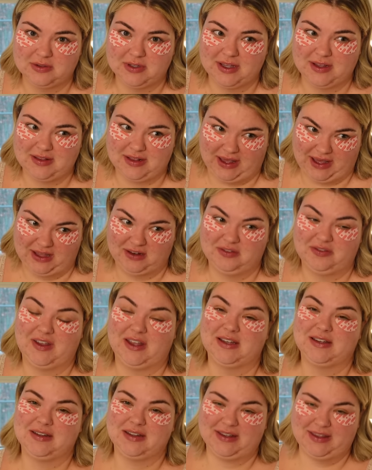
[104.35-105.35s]
his
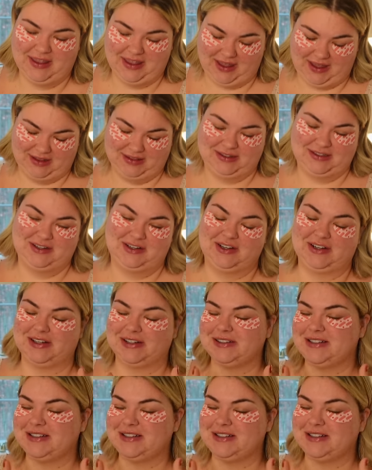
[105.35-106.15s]
advent calendar.